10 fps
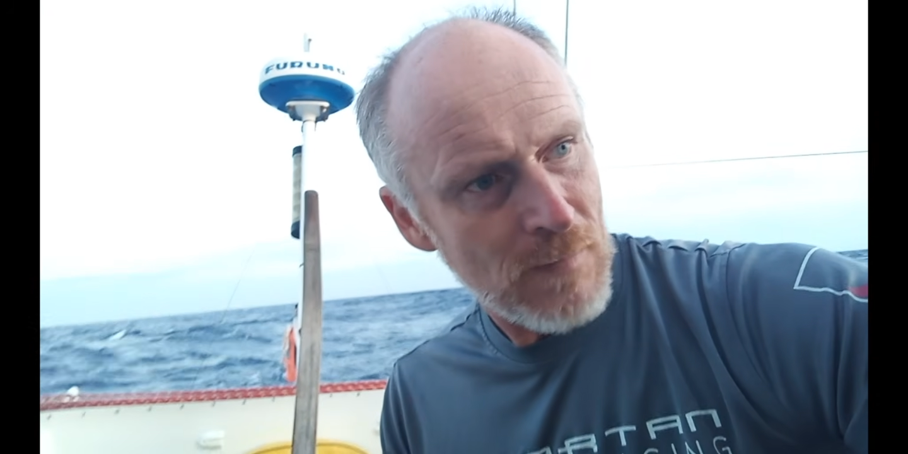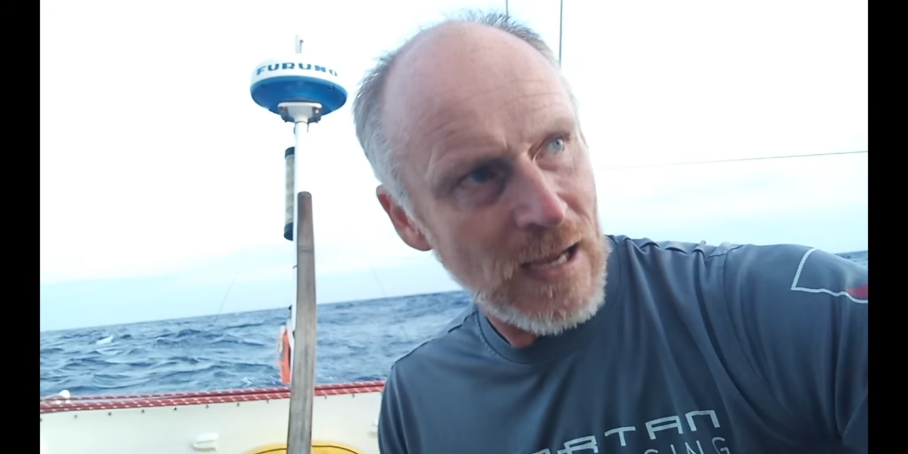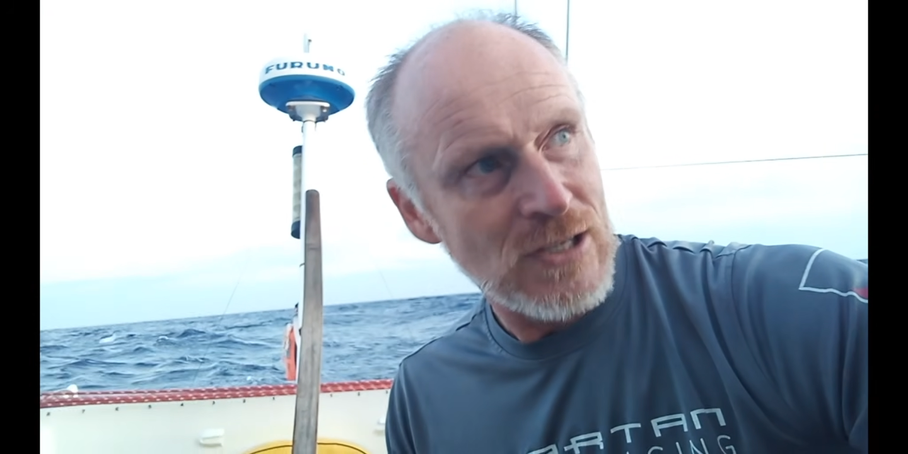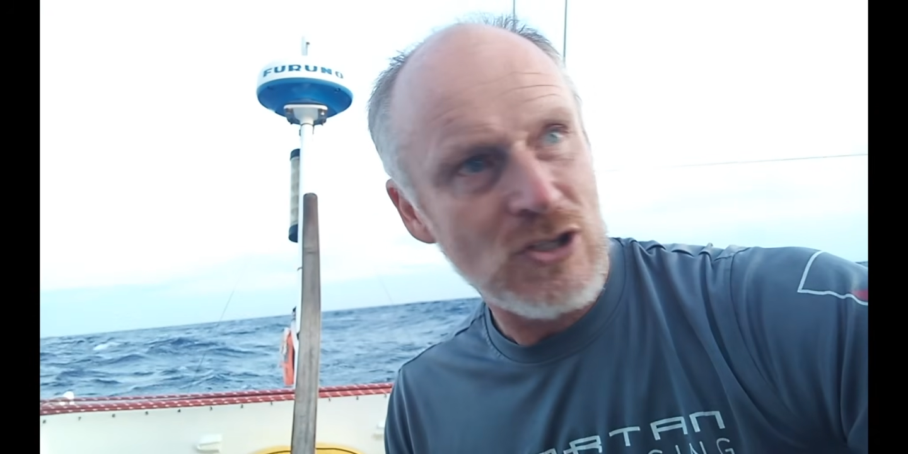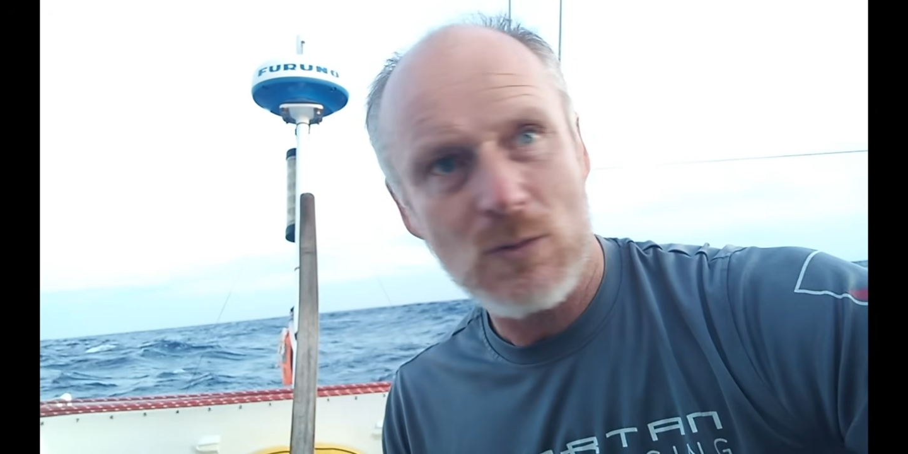
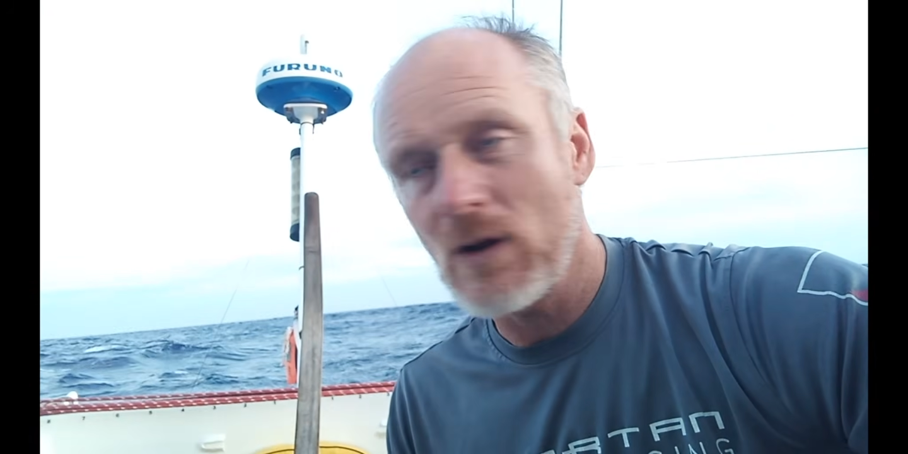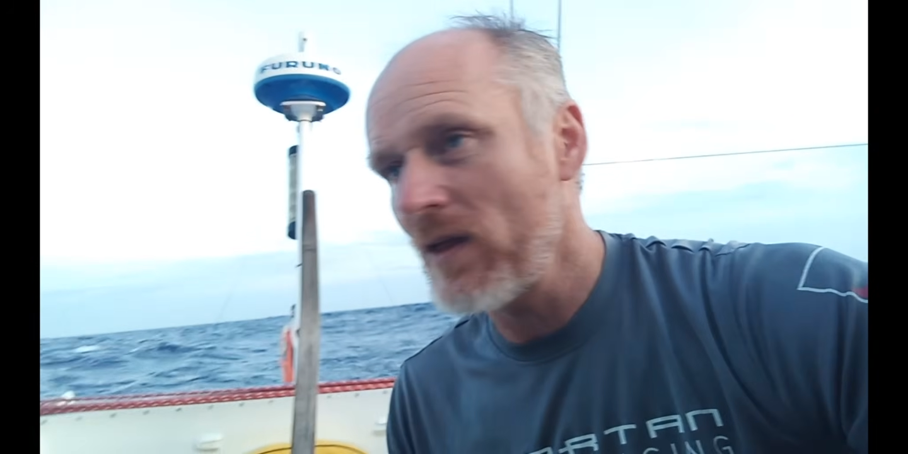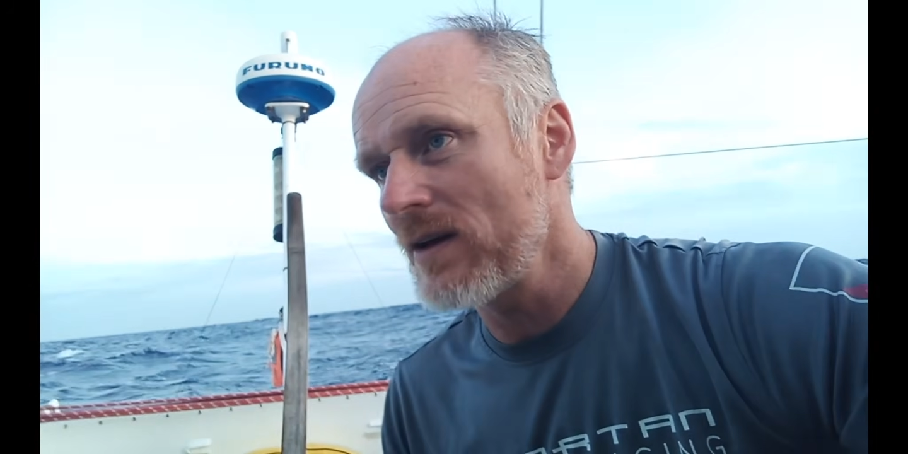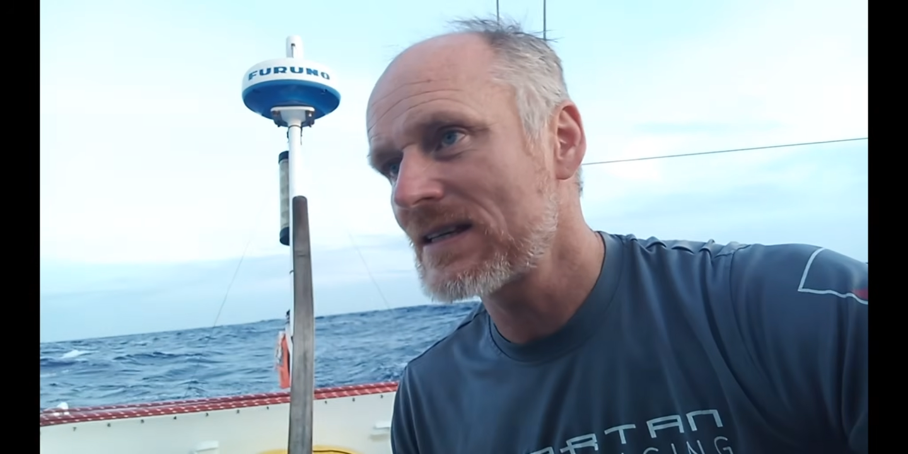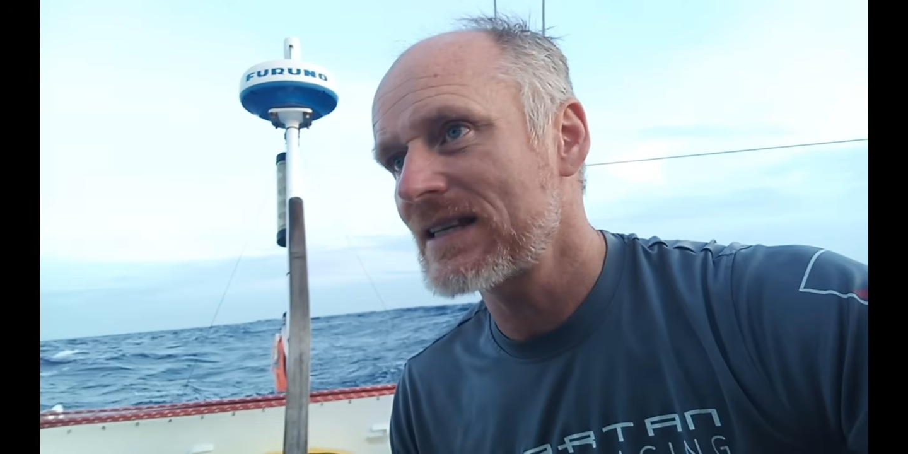It's just one of
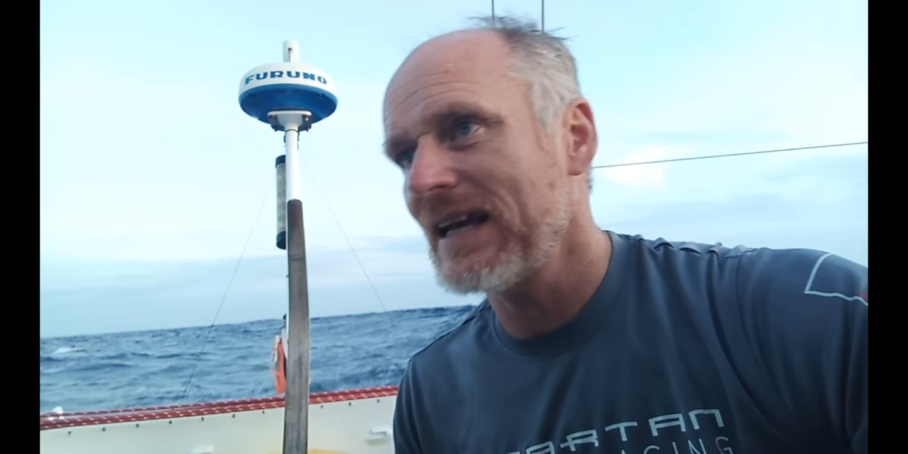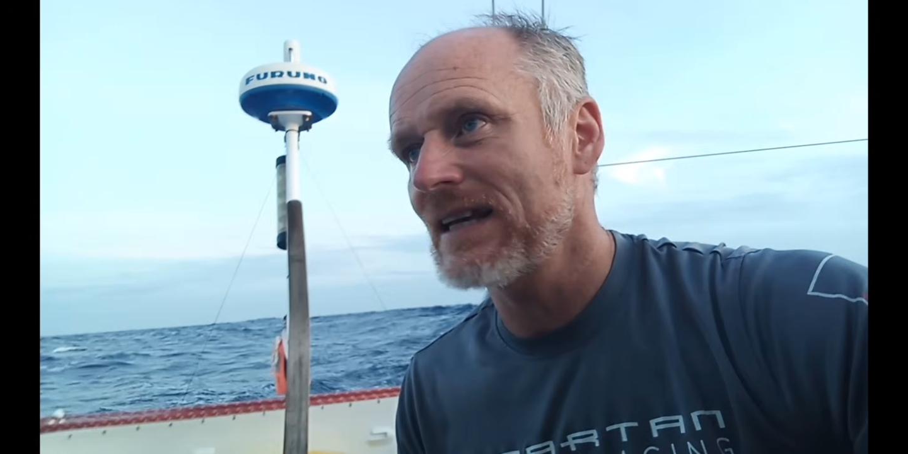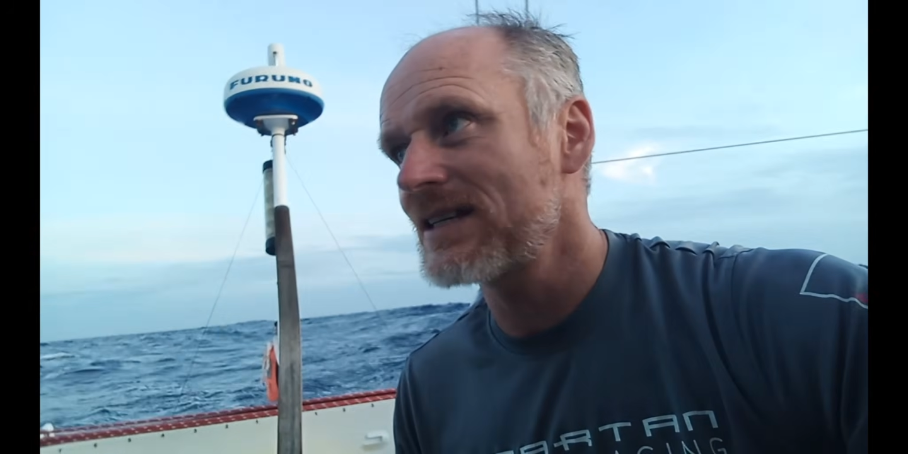those things,